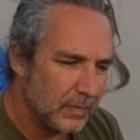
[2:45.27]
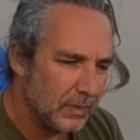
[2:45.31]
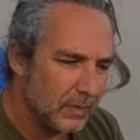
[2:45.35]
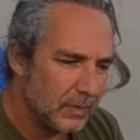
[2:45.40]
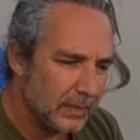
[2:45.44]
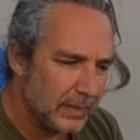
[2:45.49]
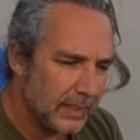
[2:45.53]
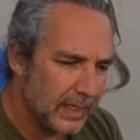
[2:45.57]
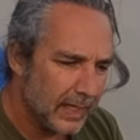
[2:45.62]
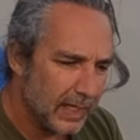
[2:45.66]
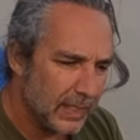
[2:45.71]

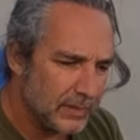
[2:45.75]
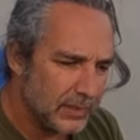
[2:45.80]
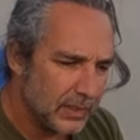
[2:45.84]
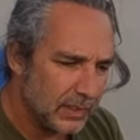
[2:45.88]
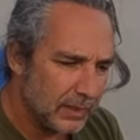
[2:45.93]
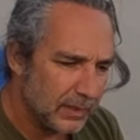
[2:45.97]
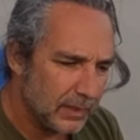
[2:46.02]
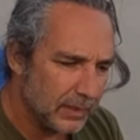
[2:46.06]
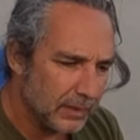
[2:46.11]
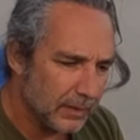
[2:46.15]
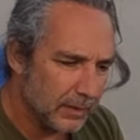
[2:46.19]

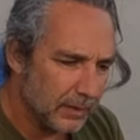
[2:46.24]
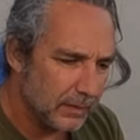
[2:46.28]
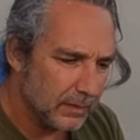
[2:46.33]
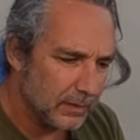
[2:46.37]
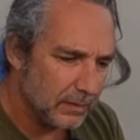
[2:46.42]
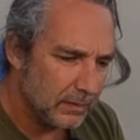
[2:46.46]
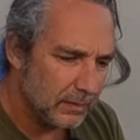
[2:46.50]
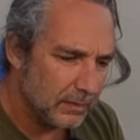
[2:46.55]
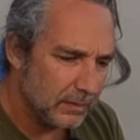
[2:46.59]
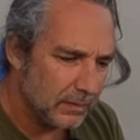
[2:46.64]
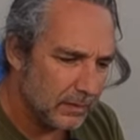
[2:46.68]
gasket here
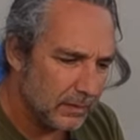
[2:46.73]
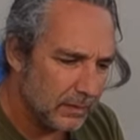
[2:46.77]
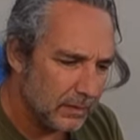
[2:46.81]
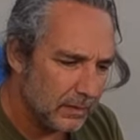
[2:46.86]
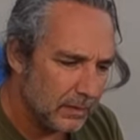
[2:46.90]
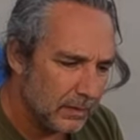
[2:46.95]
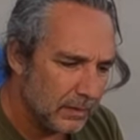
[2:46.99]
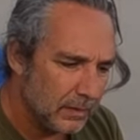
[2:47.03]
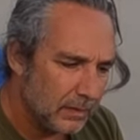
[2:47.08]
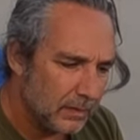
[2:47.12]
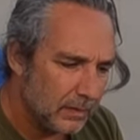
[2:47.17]

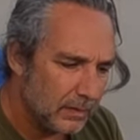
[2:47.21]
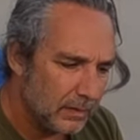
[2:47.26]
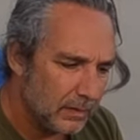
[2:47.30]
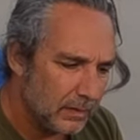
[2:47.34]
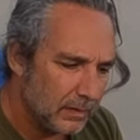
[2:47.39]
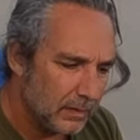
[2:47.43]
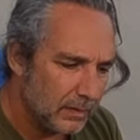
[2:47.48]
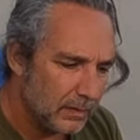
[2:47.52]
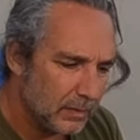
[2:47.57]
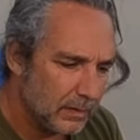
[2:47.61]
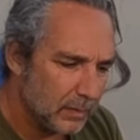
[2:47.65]

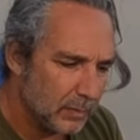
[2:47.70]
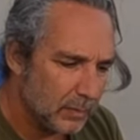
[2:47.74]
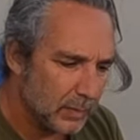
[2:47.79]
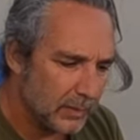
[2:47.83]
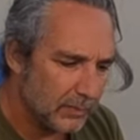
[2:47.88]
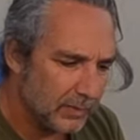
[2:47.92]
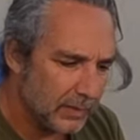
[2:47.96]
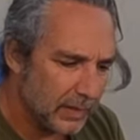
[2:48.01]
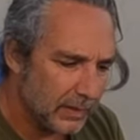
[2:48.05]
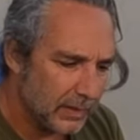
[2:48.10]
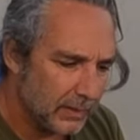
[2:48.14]
to
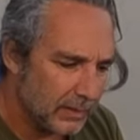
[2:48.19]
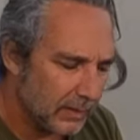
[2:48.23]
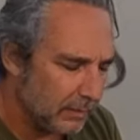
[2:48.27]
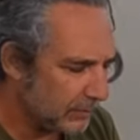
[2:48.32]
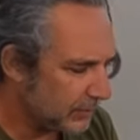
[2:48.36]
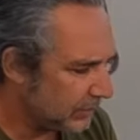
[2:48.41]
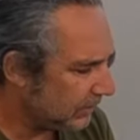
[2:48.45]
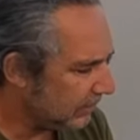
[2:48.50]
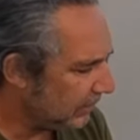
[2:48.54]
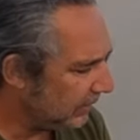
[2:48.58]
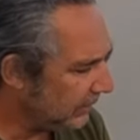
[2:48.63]
prevent, I'm
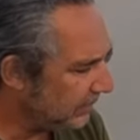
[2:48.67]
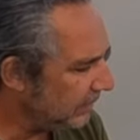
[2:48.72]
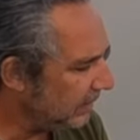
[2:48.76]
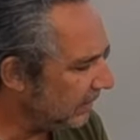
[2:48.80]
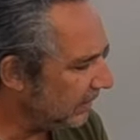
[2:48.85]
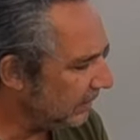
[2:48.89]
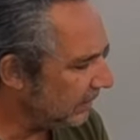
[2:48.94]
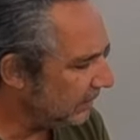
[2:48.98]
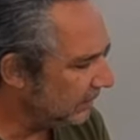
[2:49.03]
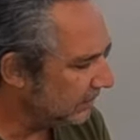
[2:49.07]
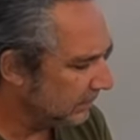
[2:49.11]
sure it's
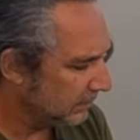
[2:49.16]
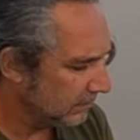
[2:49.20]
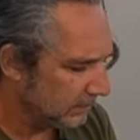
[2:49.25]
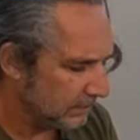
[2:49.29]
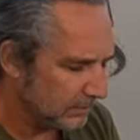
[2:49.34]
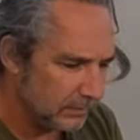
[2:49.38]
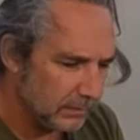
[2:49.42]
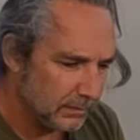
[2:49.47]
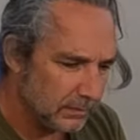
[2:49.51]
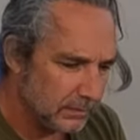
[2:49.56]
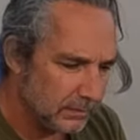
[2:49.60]
not,
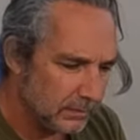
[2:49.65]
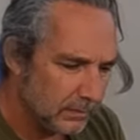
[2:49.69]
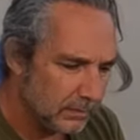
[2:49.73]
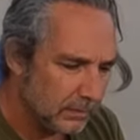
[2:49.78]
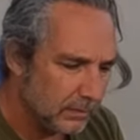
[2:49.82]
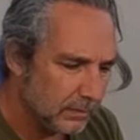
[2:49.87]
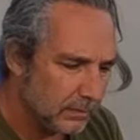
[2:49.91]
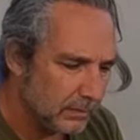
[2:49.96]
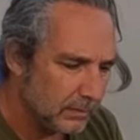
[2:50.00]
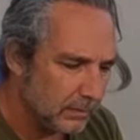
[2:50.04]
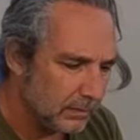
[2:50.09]

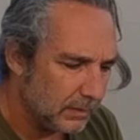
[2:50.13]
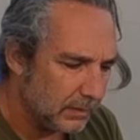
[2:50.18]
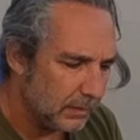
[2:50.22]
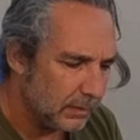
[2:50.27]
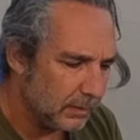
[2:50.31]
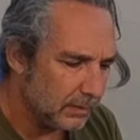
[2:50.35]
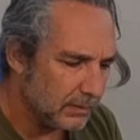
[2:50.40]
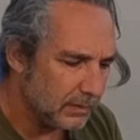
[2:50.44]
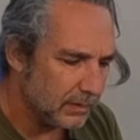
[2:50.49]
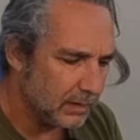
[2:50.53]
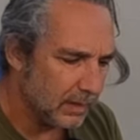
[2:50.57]
you
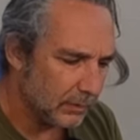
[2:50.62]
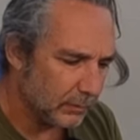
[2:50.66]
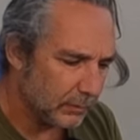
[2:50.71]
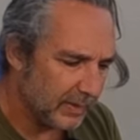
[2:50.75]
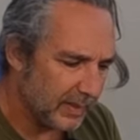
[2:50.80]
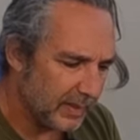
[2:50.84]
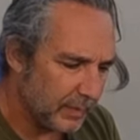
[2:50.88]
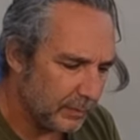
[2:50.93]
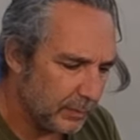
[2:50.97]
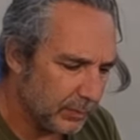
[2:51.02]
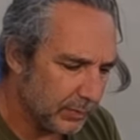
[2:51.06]
know, it's not
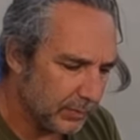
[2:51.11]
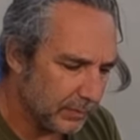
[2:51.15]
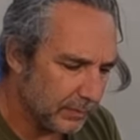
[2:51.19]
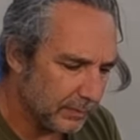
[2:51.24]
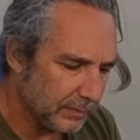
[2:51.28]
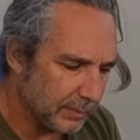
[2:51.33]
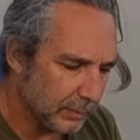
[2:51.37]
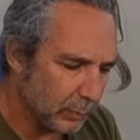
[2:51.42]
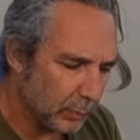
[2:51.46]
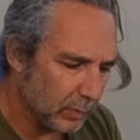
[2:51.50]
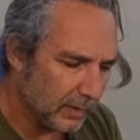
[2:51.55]

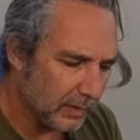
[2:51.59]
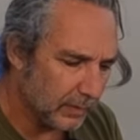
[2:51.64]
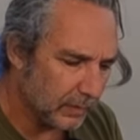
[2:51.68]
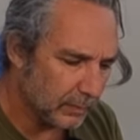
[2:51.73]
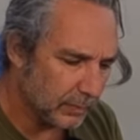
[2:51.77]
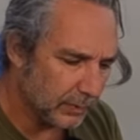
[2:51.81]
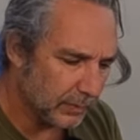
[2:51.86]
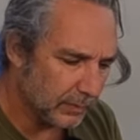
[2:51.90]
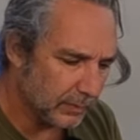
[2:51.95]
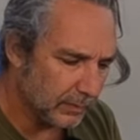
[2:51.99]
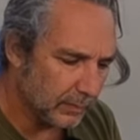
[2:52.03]
rainproof or
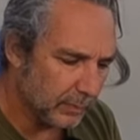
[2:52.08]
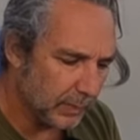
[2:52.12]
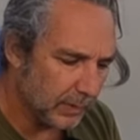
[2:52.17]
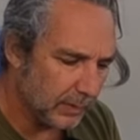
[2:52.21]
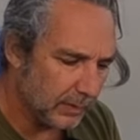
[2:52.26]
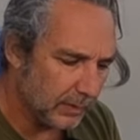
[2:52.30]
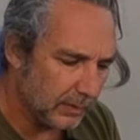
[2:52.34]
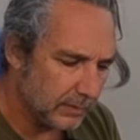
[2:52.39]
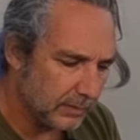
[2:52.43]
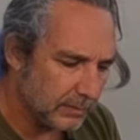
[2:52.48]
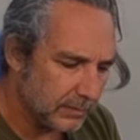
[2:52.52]
waterproof, but
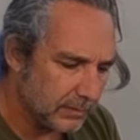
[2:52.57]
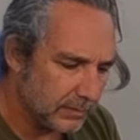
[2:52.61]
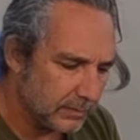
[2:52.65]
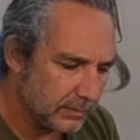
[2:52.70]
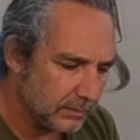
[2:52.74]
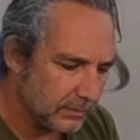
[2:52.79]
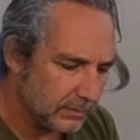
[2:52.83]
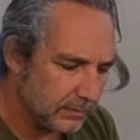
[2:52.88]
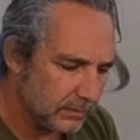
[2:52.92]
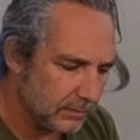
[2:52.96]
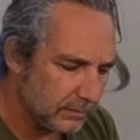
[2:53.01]
it's,
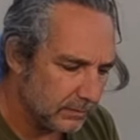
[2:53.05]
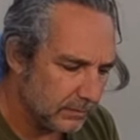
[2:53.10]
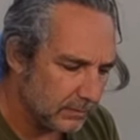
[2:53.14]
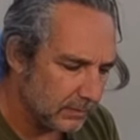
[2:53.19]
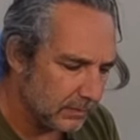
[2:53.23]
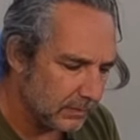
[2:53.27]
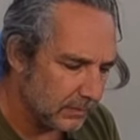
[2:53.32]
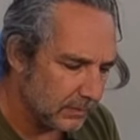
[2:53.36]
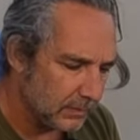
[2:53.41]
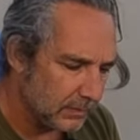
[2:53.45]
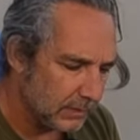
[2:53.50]

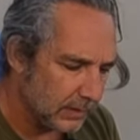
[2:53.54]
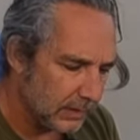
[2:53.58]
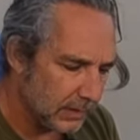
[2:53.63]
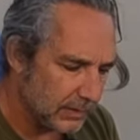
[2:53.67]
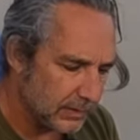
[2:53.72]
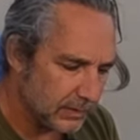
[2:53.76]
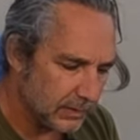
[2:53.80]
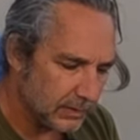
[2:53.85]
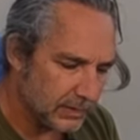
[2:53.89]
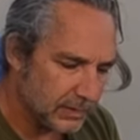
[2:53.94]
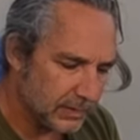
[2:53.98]

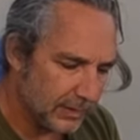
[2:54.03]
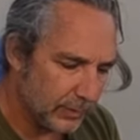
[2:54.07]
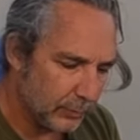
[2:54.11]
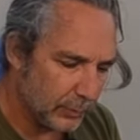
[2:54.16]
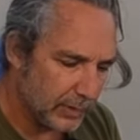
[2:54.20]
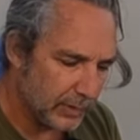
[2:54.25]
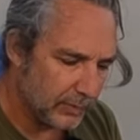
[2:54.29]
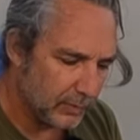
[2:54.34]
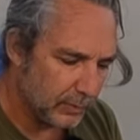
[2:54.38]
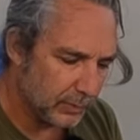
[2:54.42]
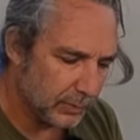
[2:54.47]
let's just say
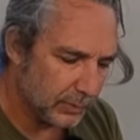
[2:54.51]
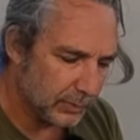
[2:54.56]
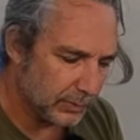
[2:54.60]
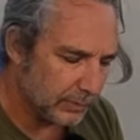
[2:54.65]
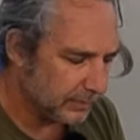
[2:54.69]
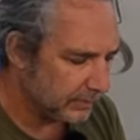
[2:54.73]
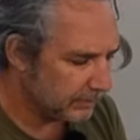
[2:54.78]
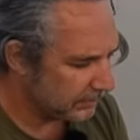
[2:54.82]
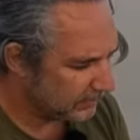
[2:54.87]
weatherproof.